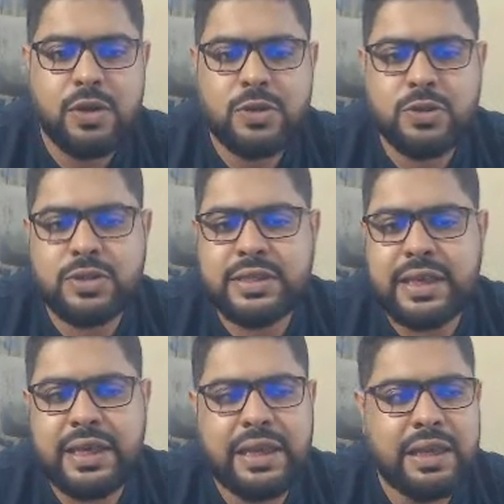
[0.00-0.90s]
So
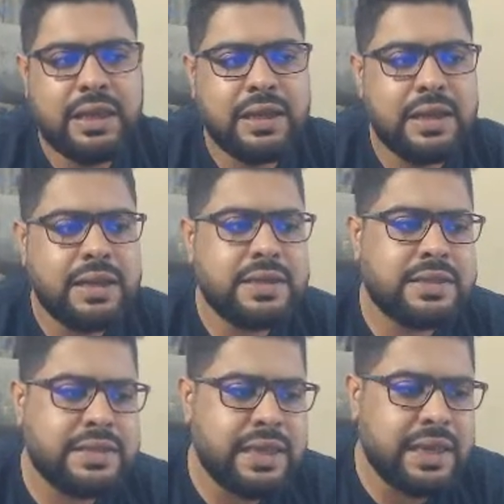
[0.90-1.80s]

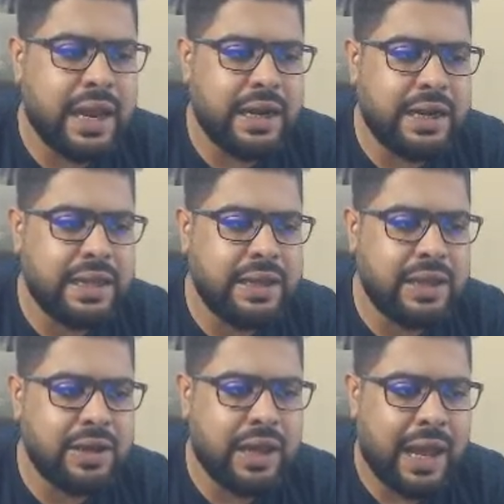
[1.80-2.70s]
C and
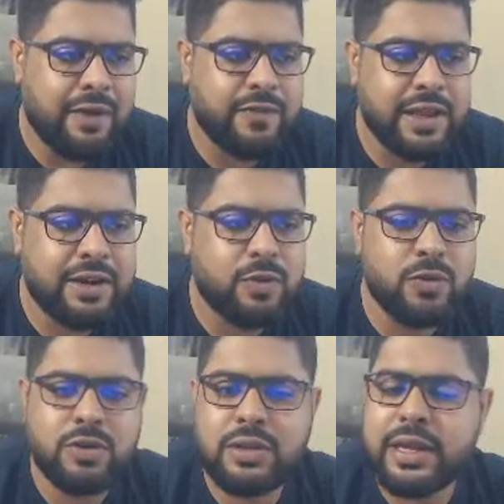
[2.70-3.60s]
D have their
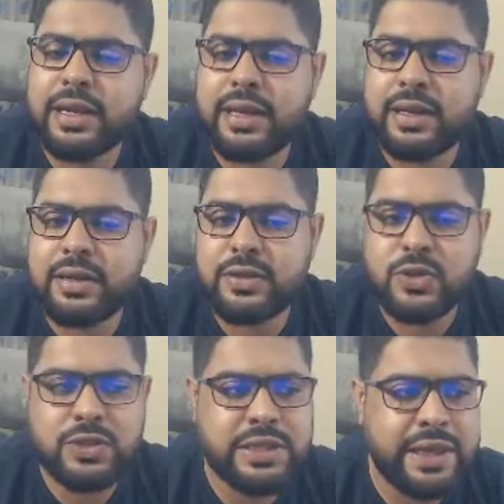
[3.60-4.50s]
own thing here. So
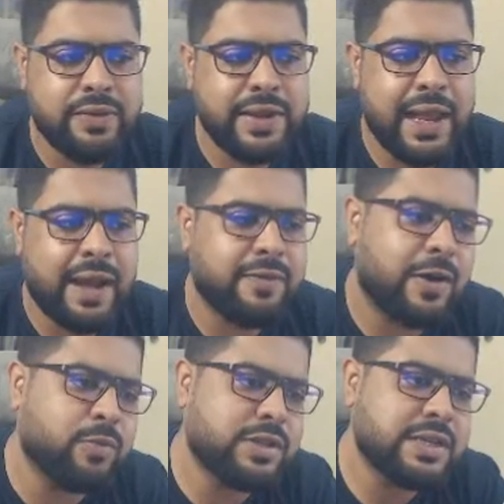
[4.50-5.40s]
C will have how
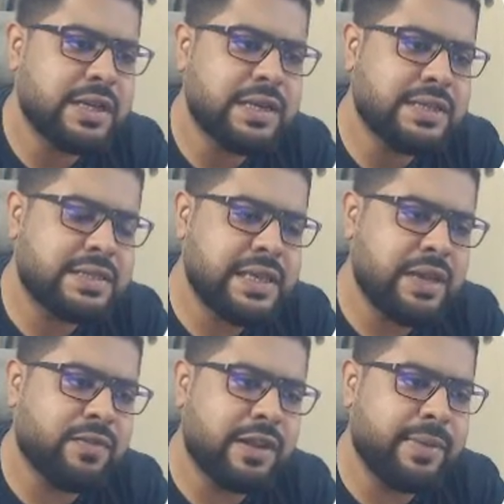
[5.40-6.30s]
much? C
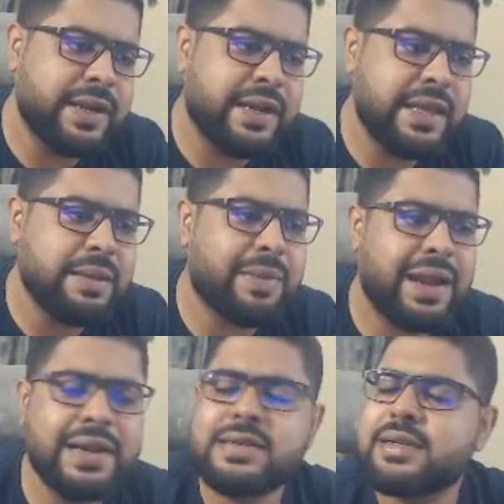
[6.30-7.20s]
will be D
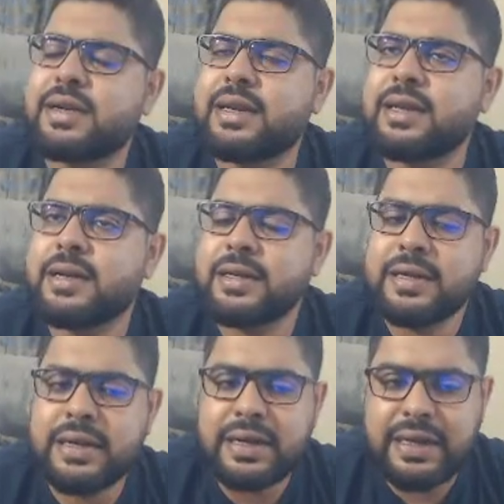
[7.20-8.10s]
minus 30.
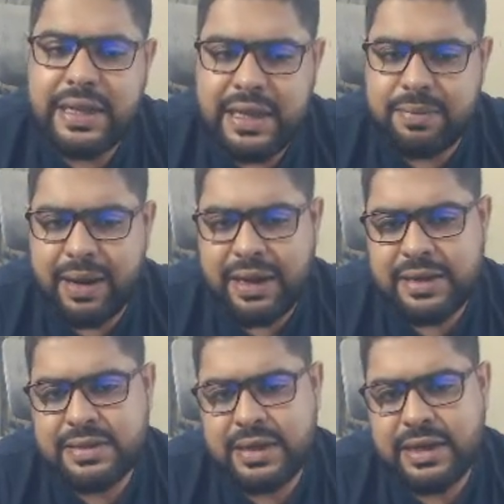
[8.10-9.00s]
D minus
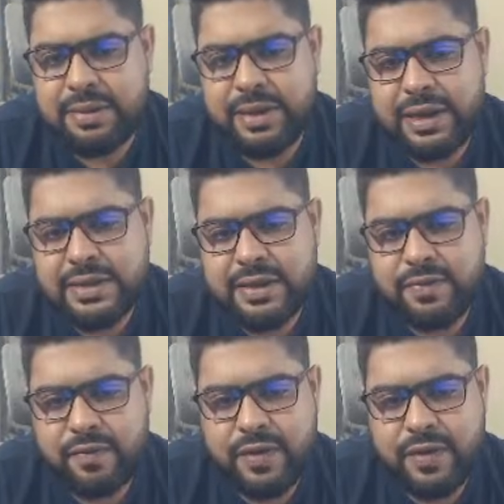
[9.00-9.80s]
30 meaning 50.